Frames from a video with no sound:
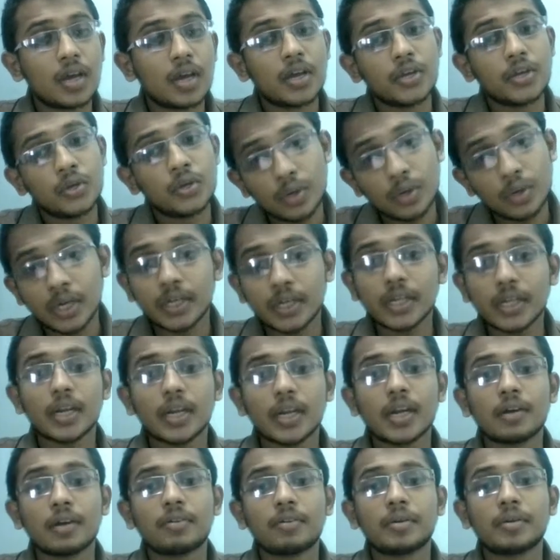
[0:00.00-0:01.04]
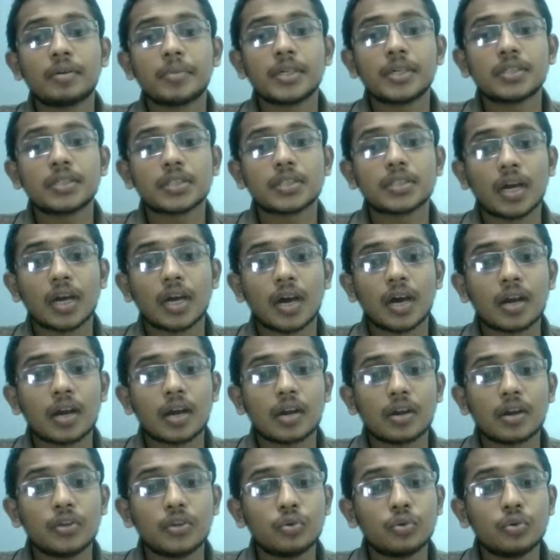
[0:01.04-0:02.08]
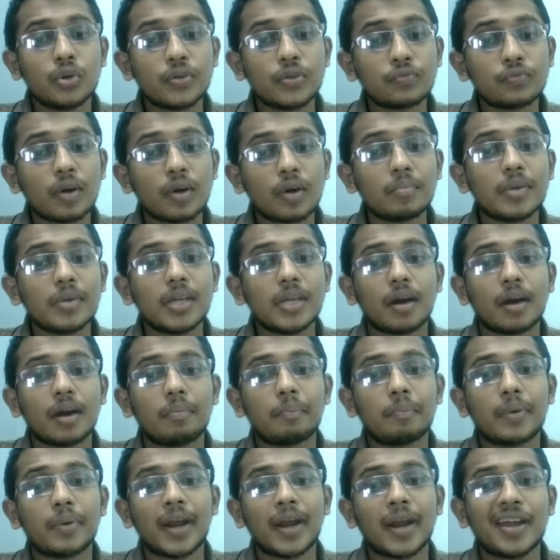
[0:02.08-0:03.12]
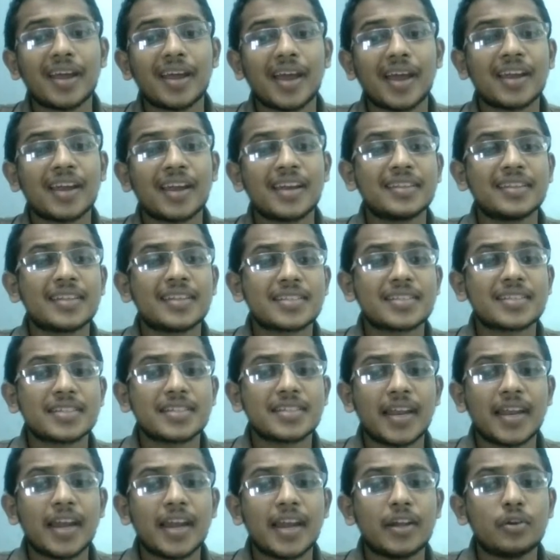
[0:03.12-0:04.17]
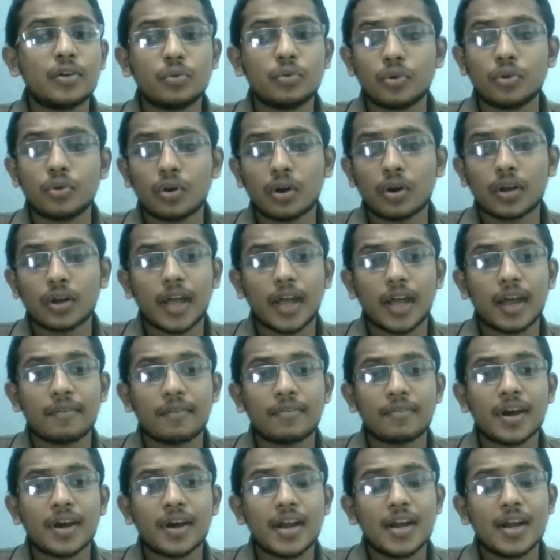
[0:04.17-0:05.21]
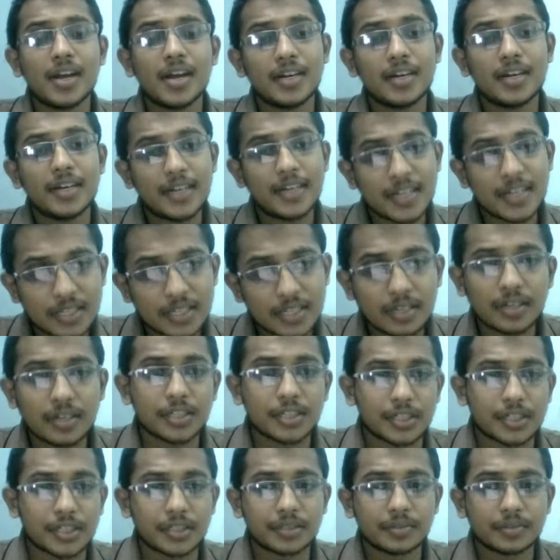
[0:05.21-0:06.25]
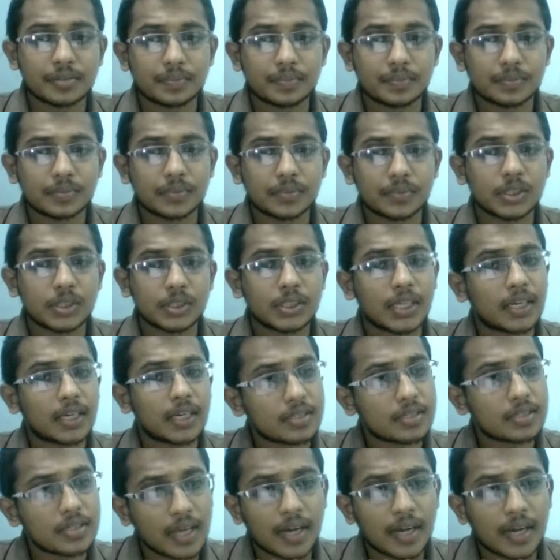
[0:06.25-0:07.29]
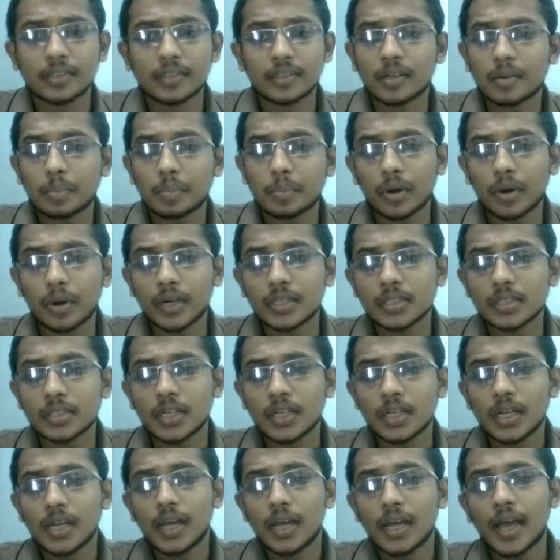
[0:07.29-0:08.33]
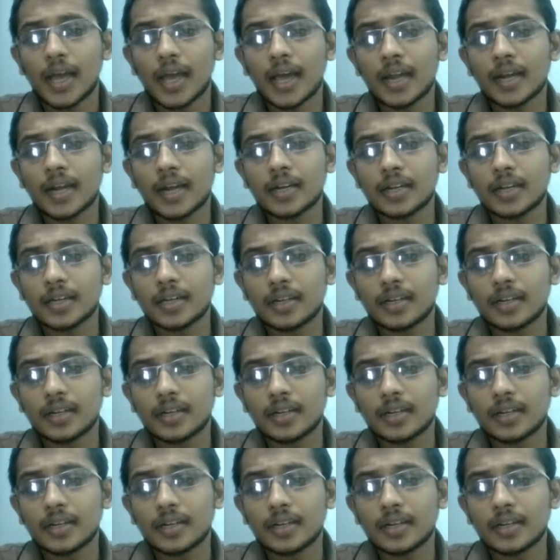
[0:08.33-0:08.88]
unitary government are uniformly applied and the state do not have a discretion. So that is another point. And